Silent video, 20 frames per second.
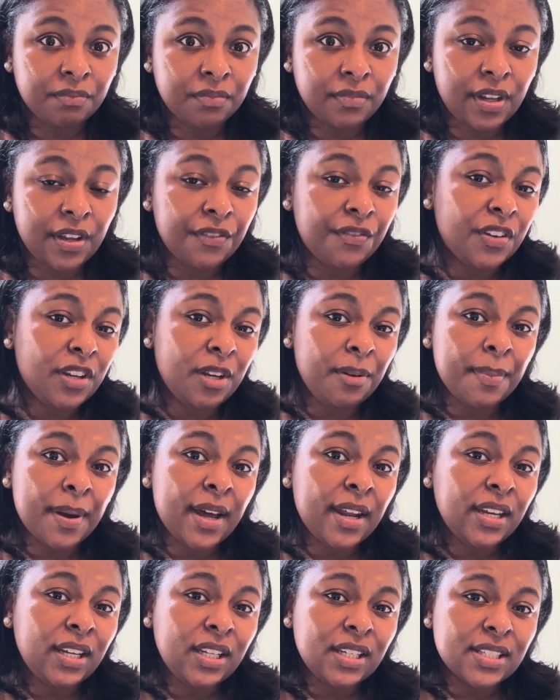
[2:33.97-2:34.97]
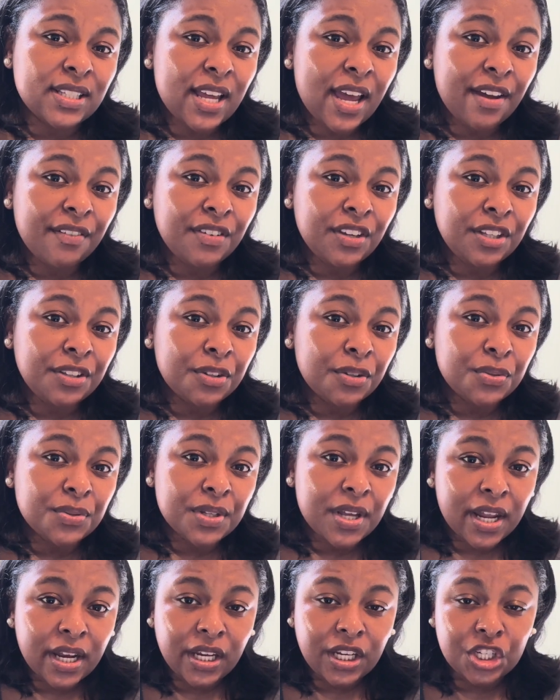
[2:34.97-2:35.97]
If anybody is having those
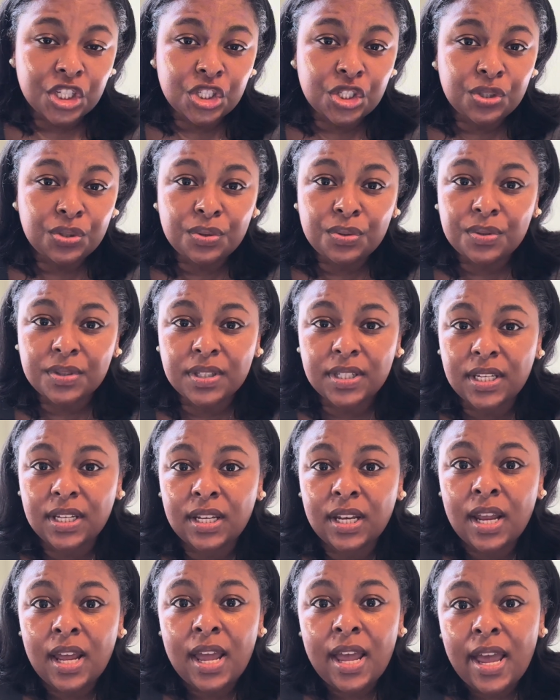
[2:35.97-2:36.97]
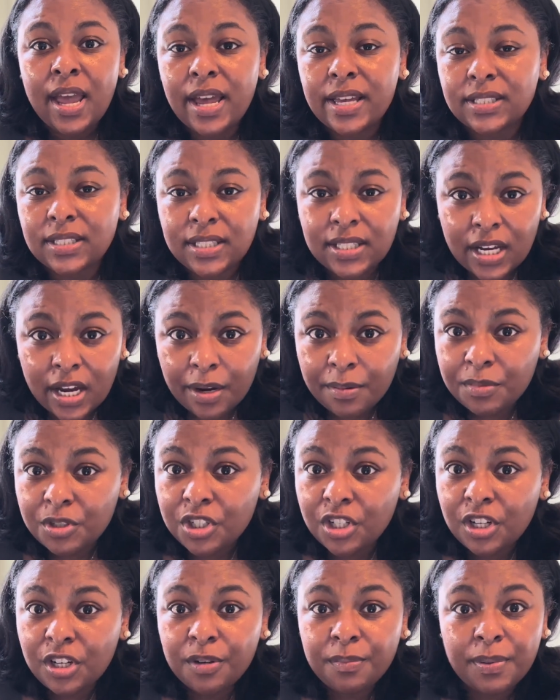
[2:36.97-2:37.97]
kind of issues and has a
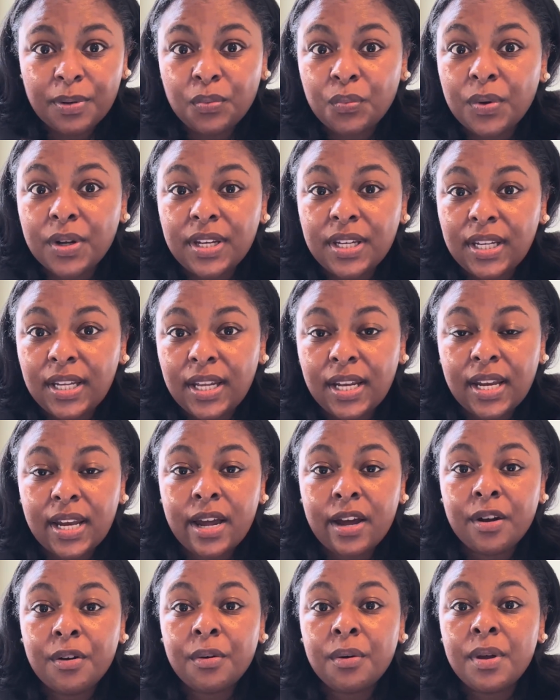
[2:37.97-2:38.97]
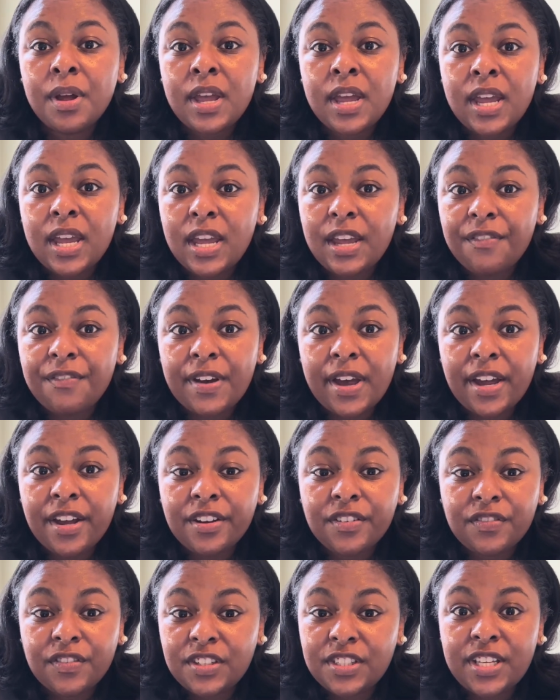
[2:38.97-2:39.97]
timeshare, been wanting to get it out, if
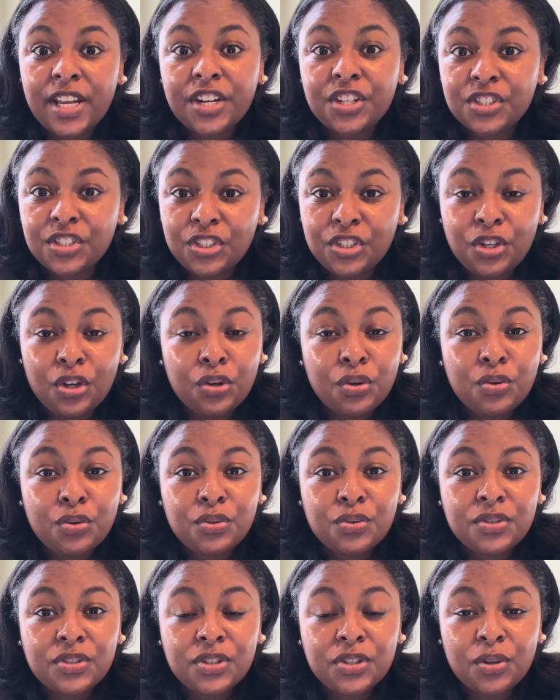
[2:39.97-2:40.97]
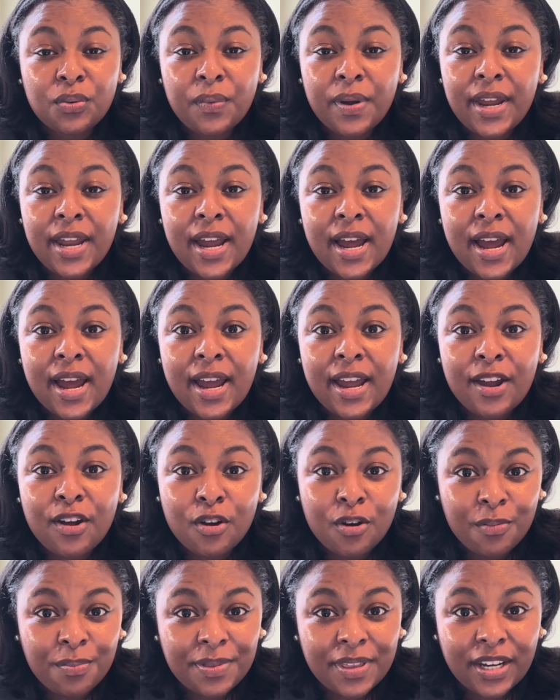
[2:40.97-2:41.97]
this actually goes the way I
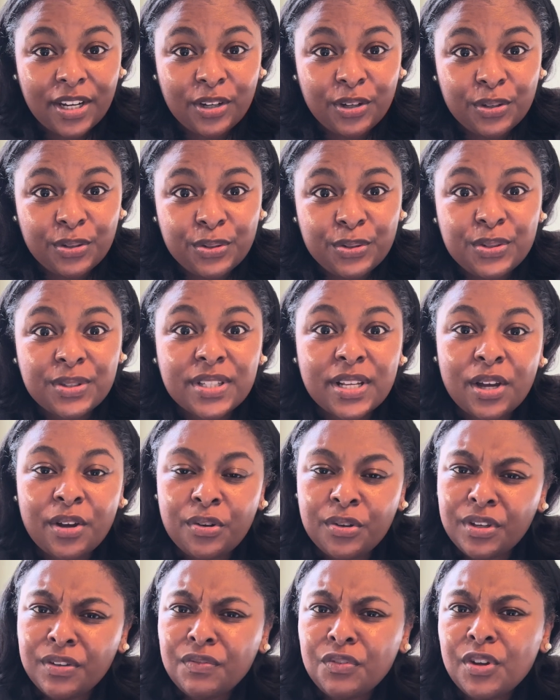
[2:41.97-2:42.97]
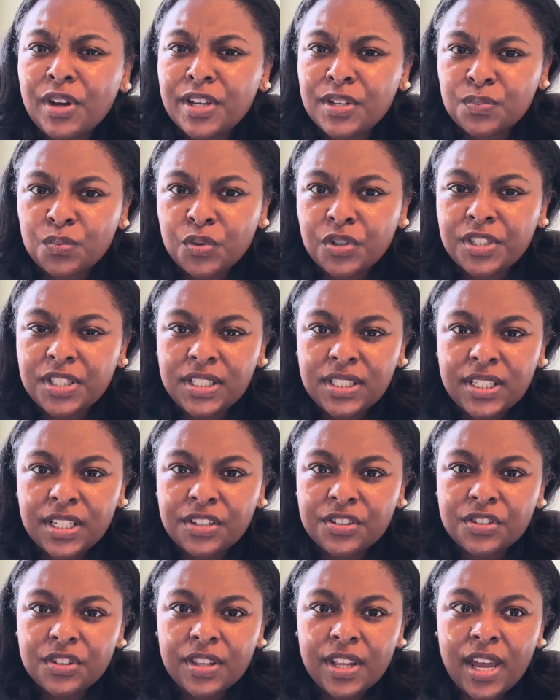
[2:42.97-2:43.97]
hope that it goes, I'll give you guys more
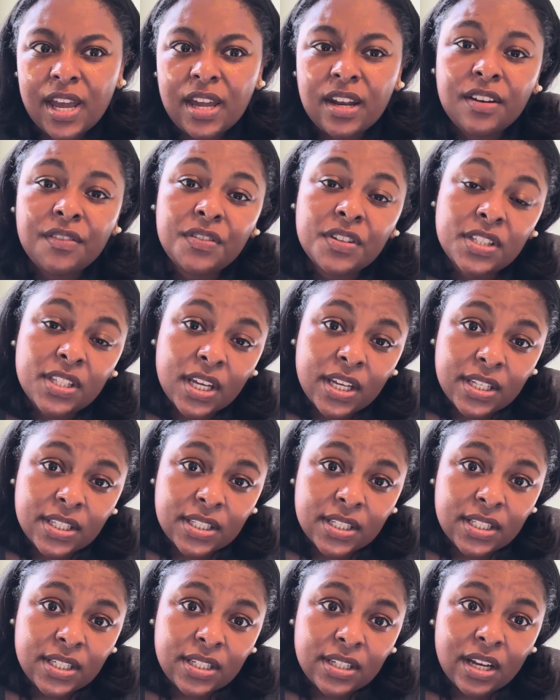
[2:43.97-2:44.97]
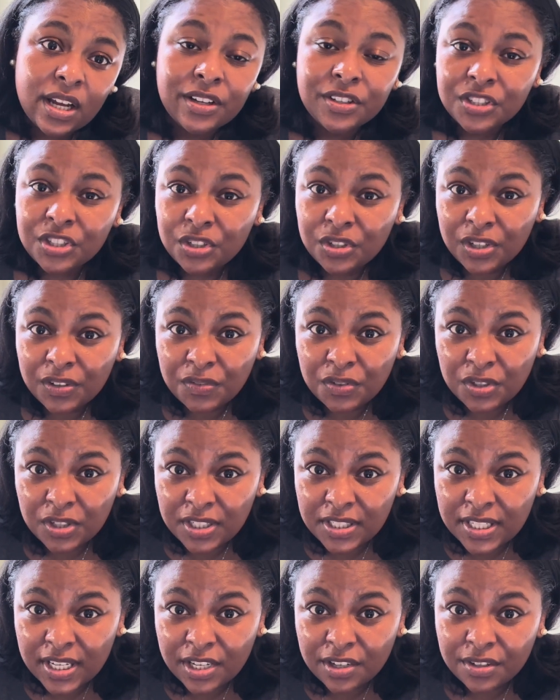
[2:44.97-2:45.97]
details on that. And if it doesn't, I'll still give you
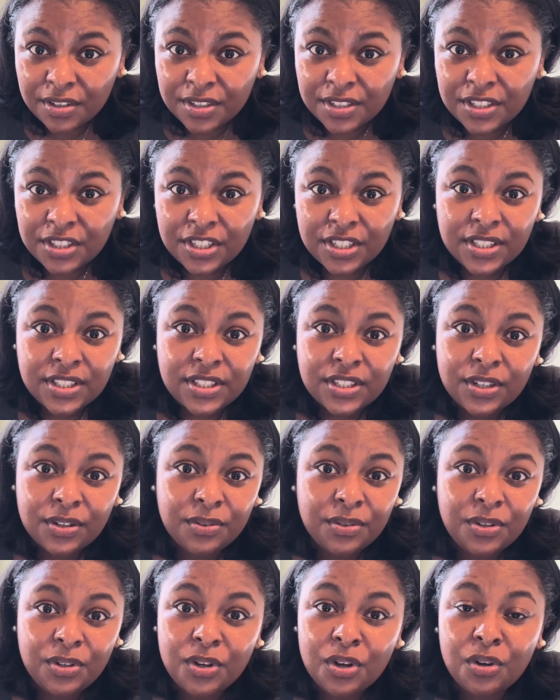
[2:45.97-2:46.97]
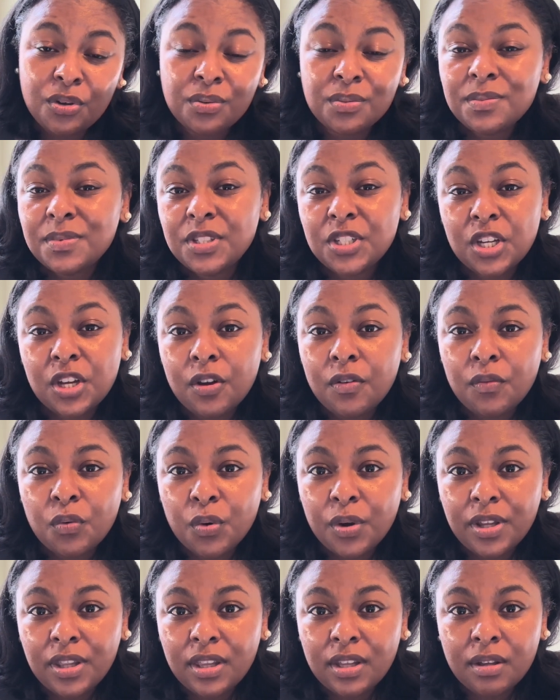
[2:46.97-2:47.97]
details just so you know to
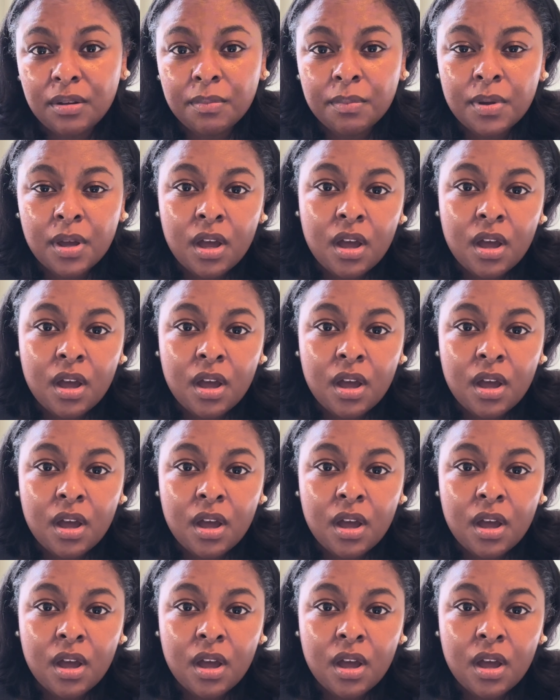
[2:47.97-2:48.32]
avoid them.